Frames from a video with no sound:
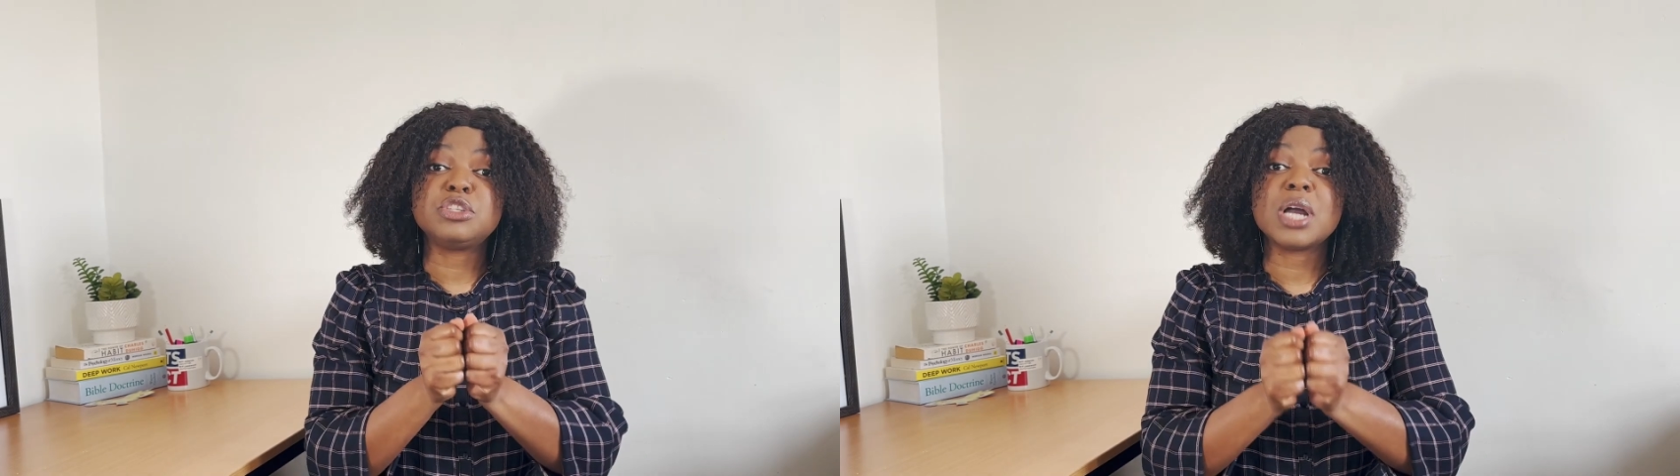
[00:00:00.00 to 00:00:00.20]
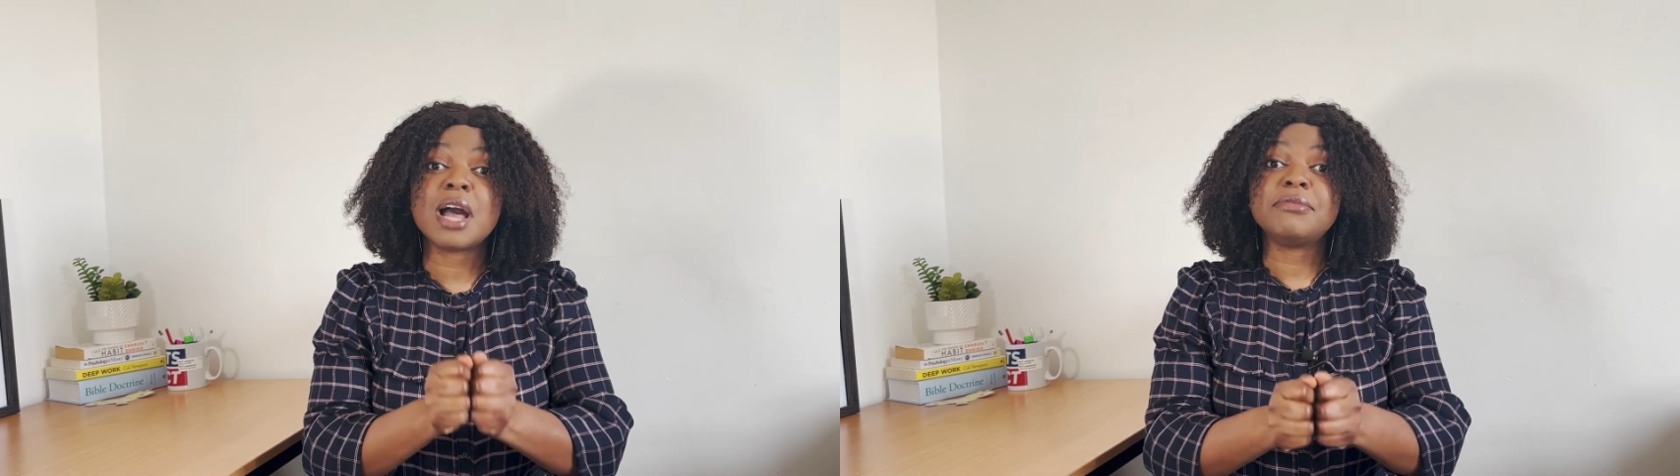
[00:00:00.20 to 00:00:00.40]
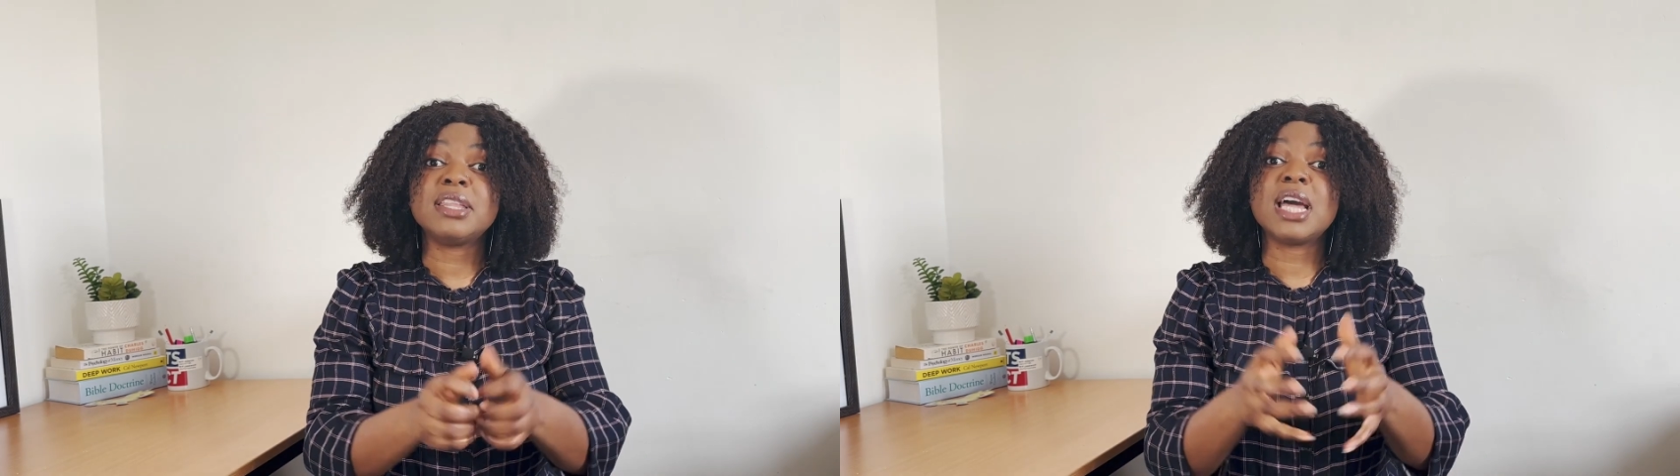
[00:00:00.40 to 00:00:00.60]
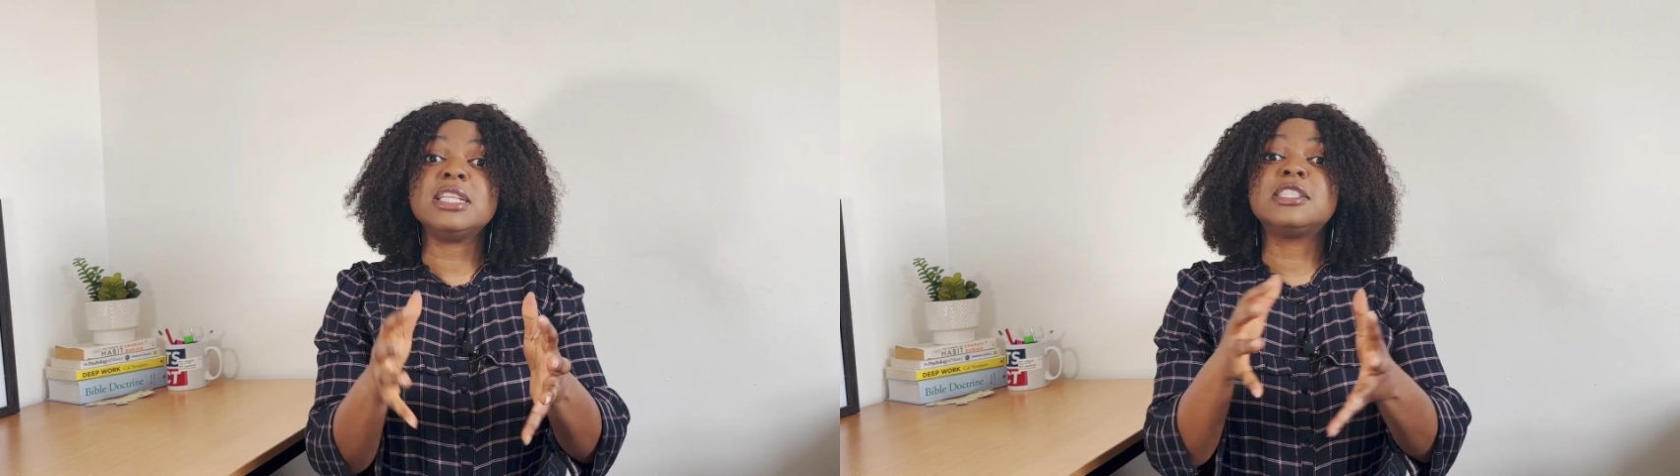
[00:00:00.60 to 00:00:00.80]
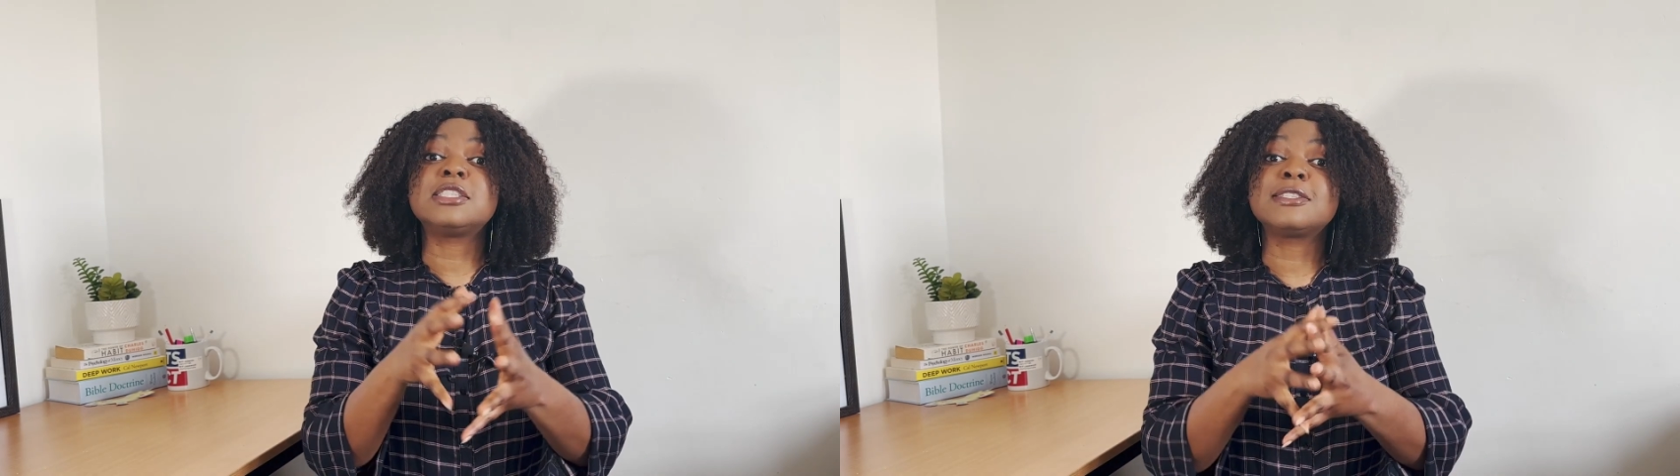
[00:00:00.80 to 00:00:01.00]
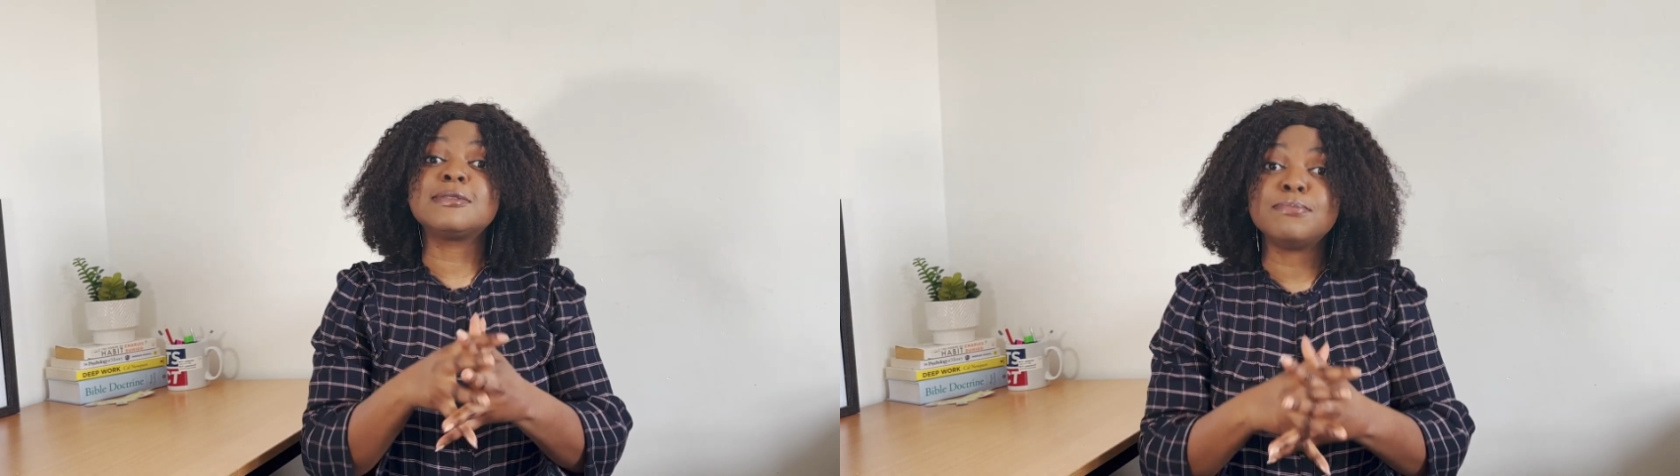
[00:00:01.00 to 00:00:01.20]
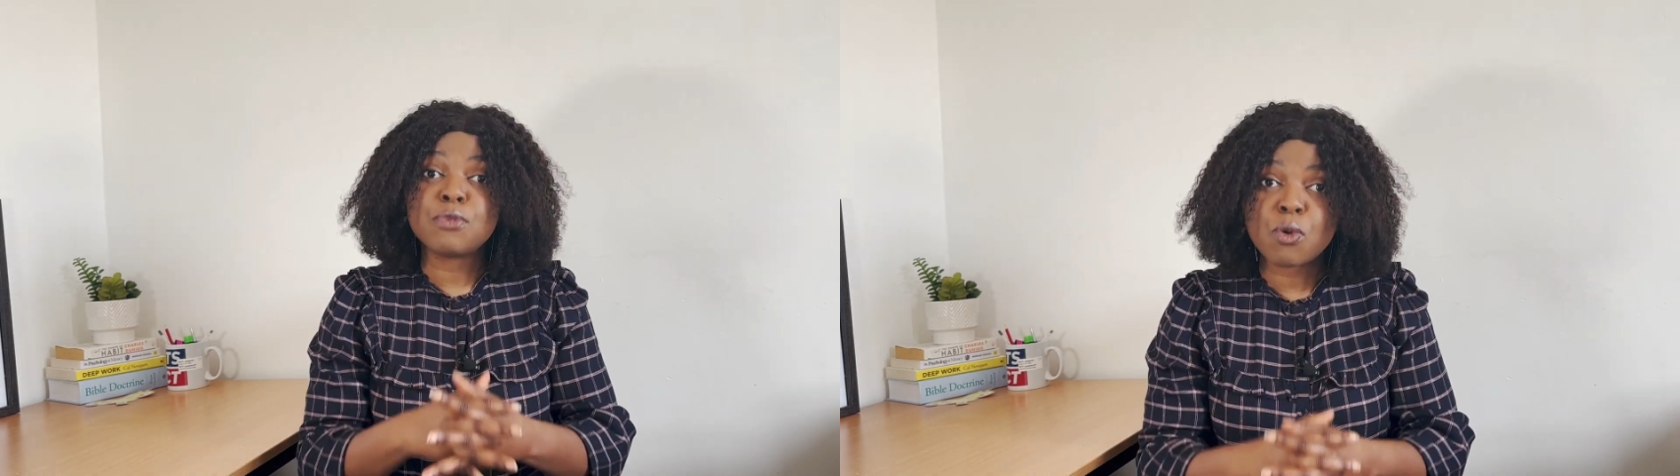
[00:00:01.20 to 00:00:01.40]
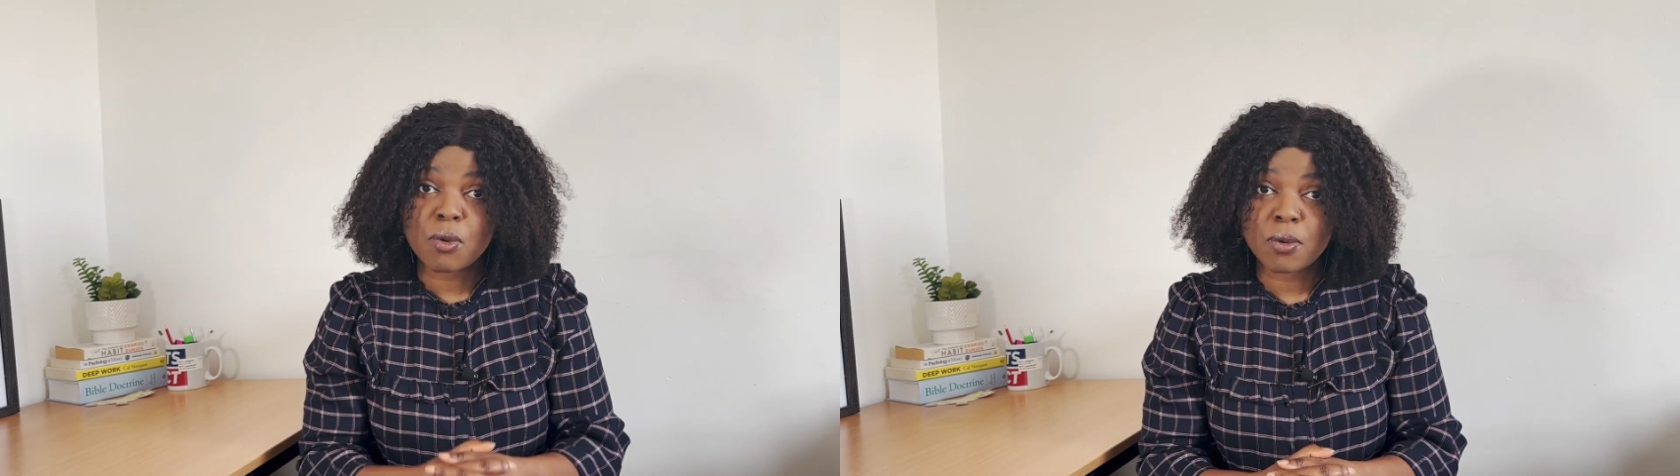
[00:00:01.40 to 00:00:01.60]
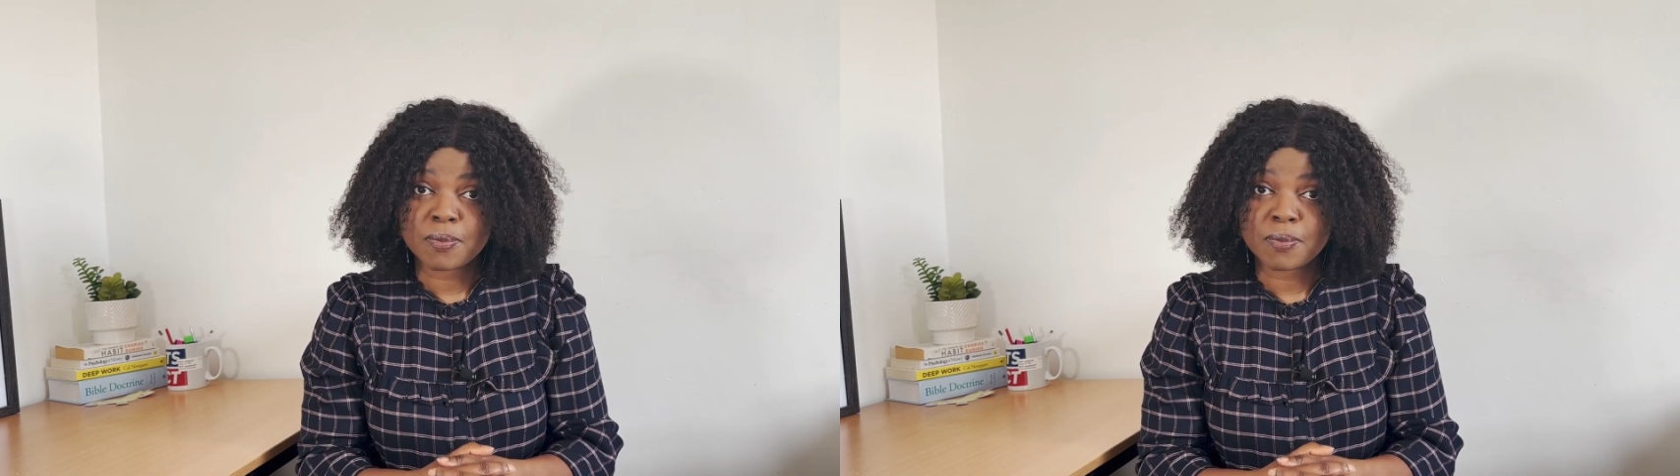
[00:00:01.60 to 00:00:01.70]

have and that it's small.